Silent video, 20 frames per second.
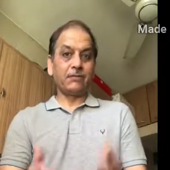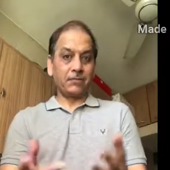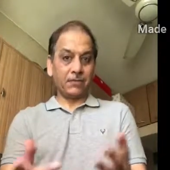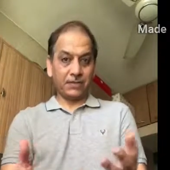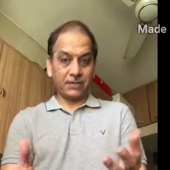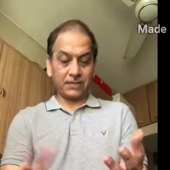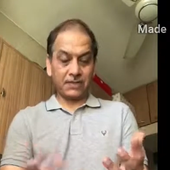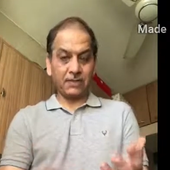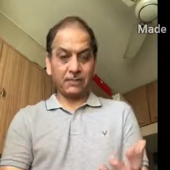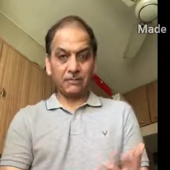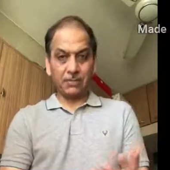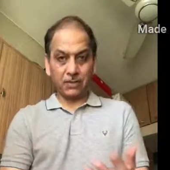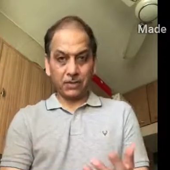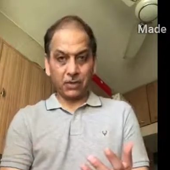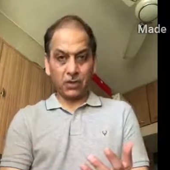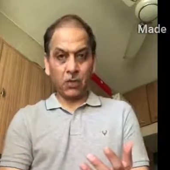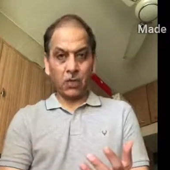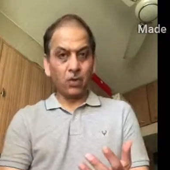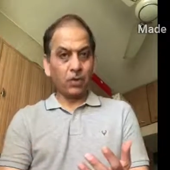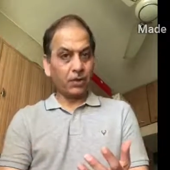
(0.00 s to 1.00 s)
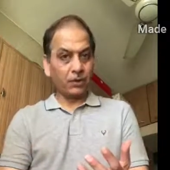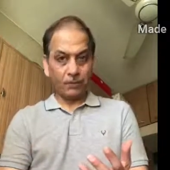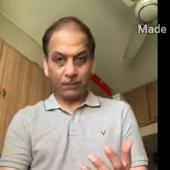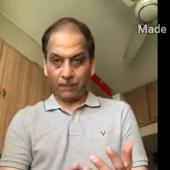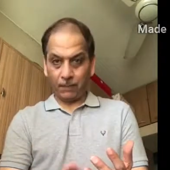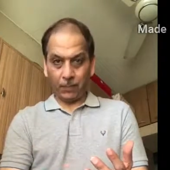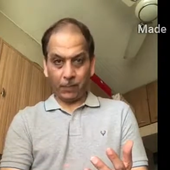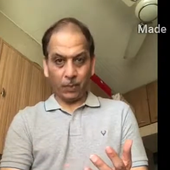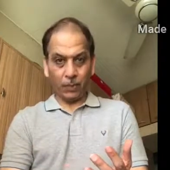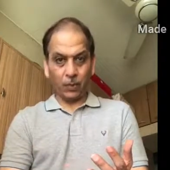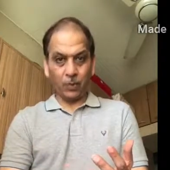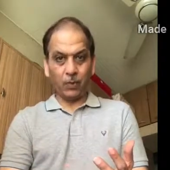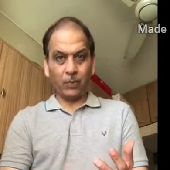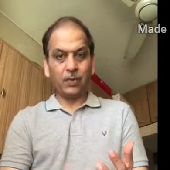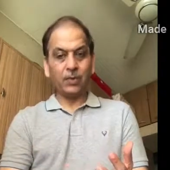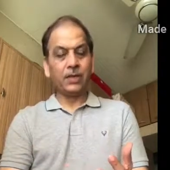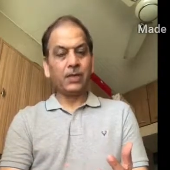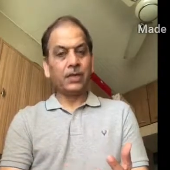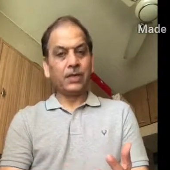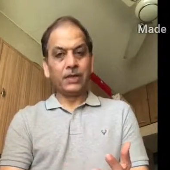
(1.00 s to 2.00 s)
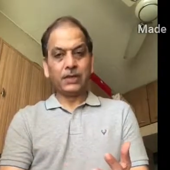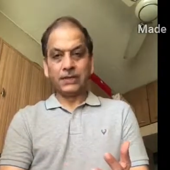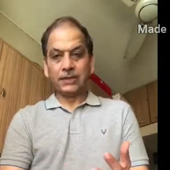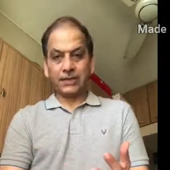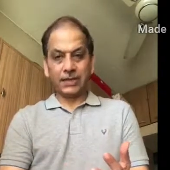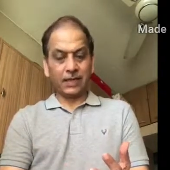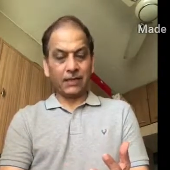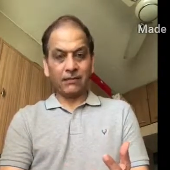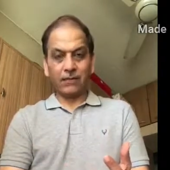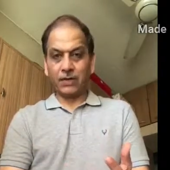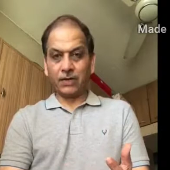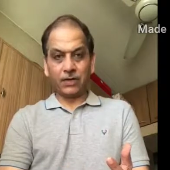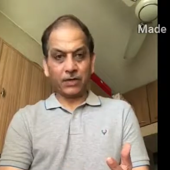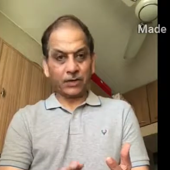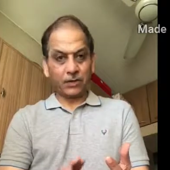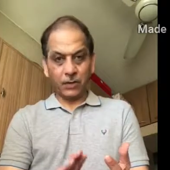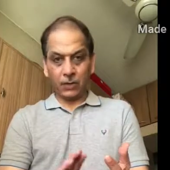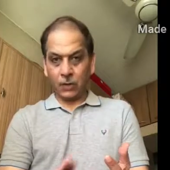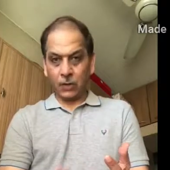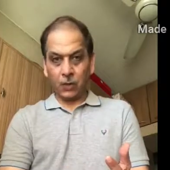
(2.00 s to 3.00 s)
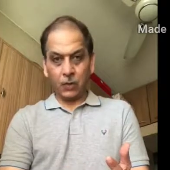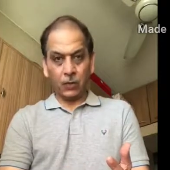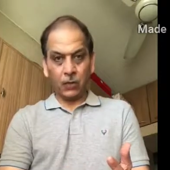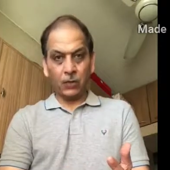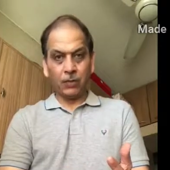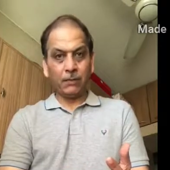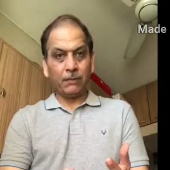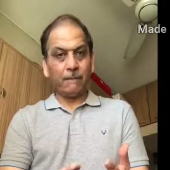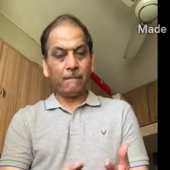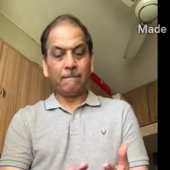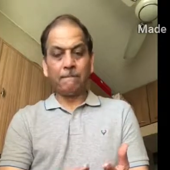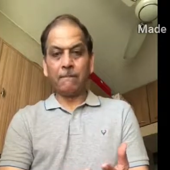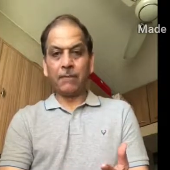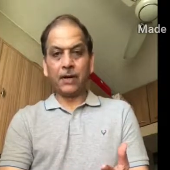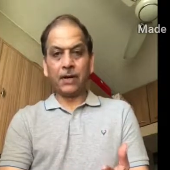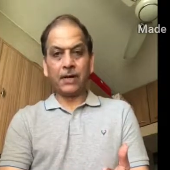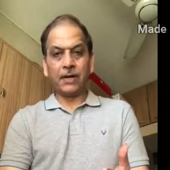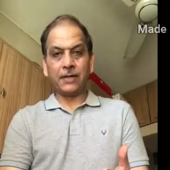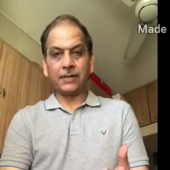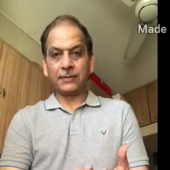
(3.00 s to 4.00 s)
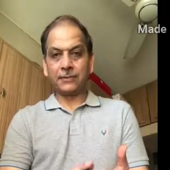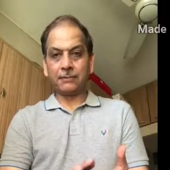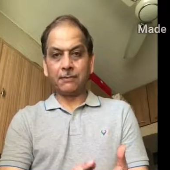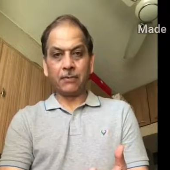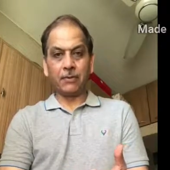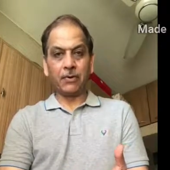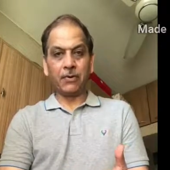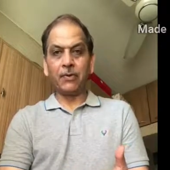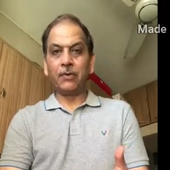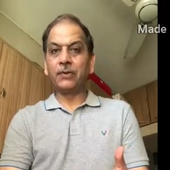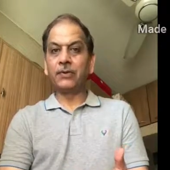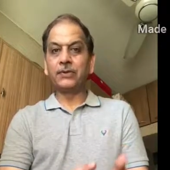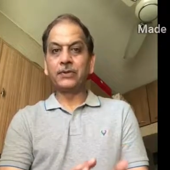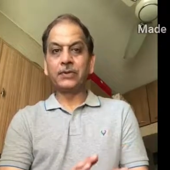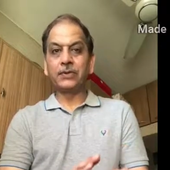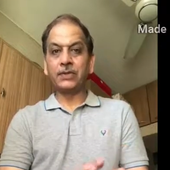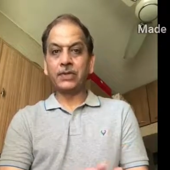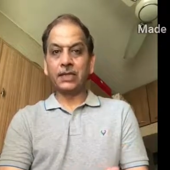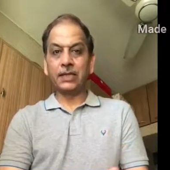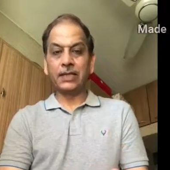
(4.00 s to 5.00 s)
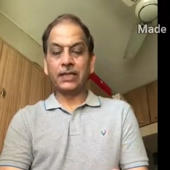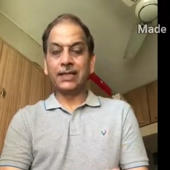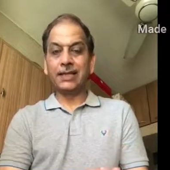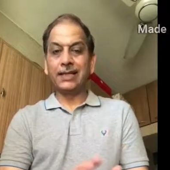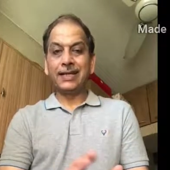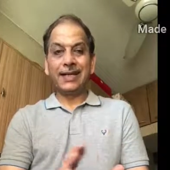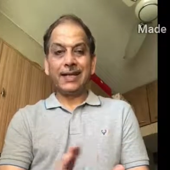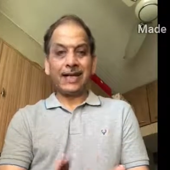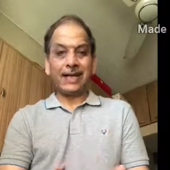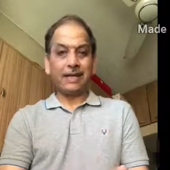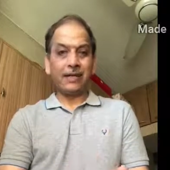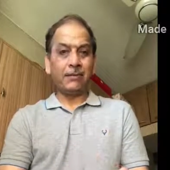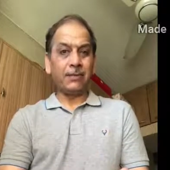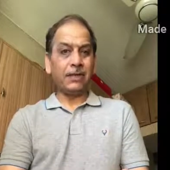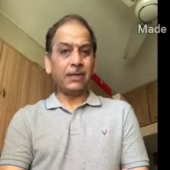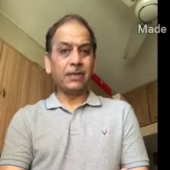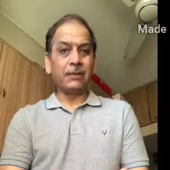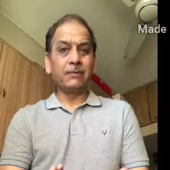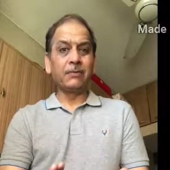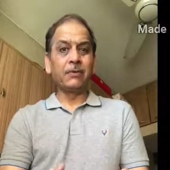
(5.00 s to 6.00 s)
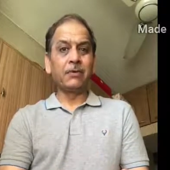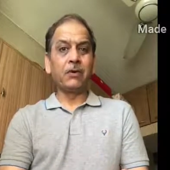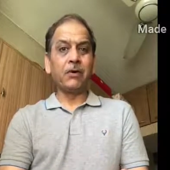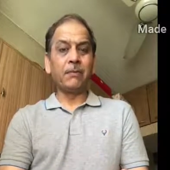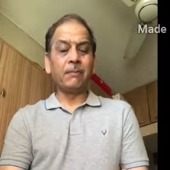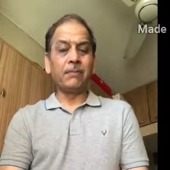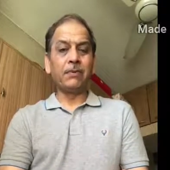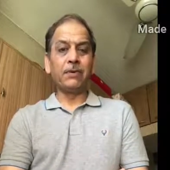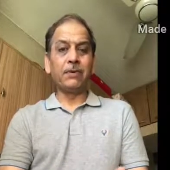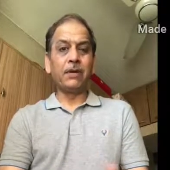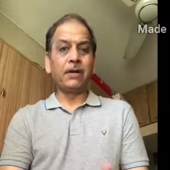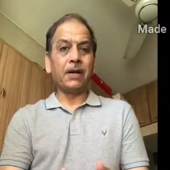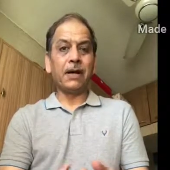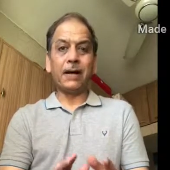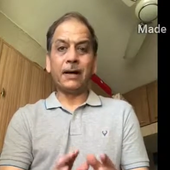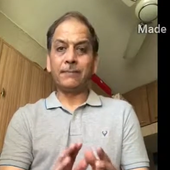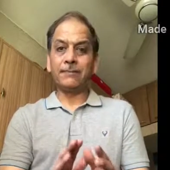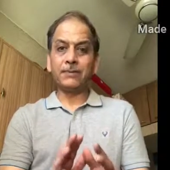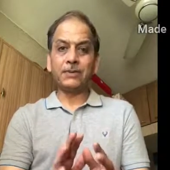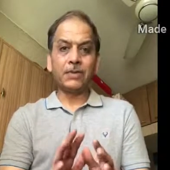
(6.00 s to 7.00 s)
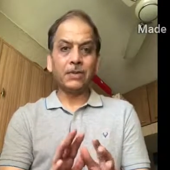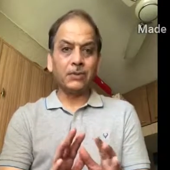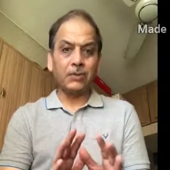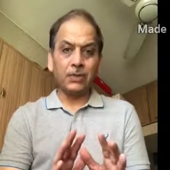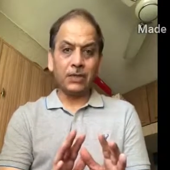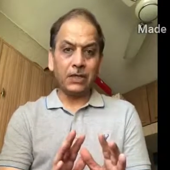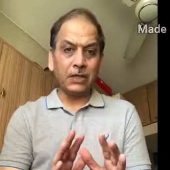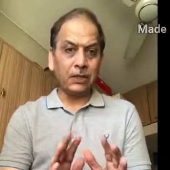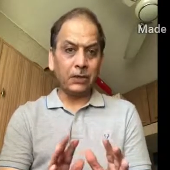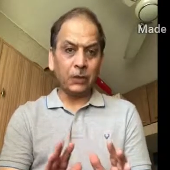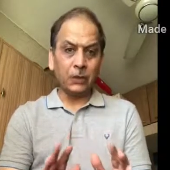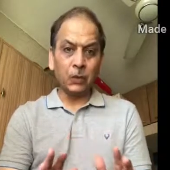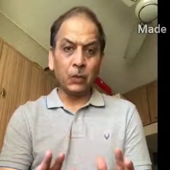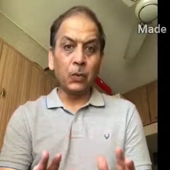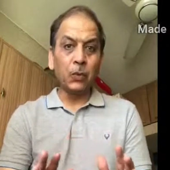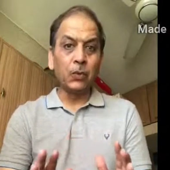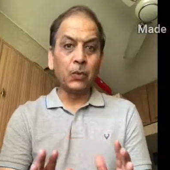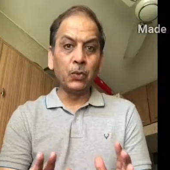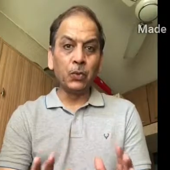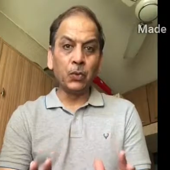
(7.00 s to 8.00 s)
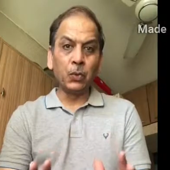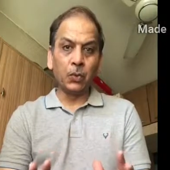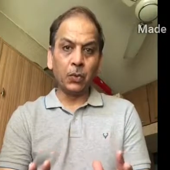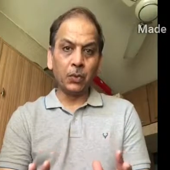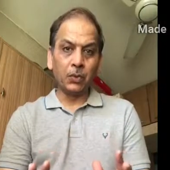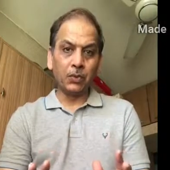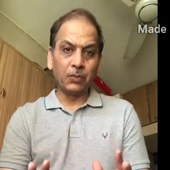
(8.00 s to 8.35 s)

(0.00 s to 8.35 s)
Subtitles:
For example, gold, no. Silver, no. Brass, bronze, tin, aluminium, copper, absolutely no, no.